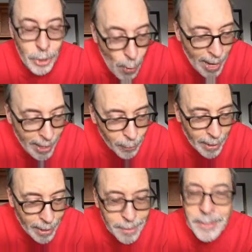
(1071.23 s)
you hang
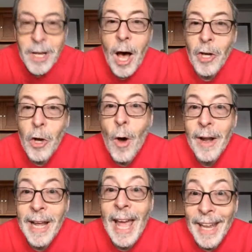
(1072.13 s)
around, I'll go
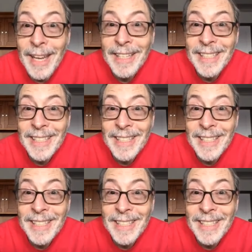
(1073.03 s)
on ahead.